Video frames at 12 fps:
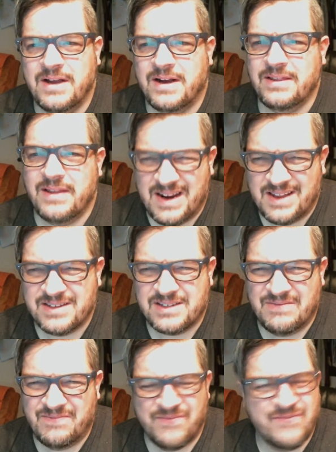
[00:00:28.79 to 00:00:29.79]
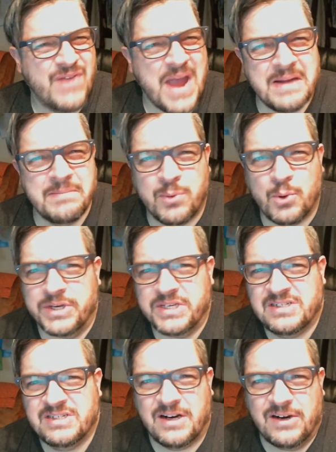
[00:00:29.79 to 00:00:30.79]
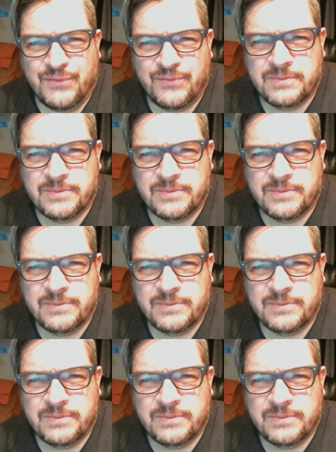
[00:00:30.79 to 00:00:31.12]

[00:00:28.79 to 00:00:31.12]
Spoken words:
A lot of this fanboy stuff.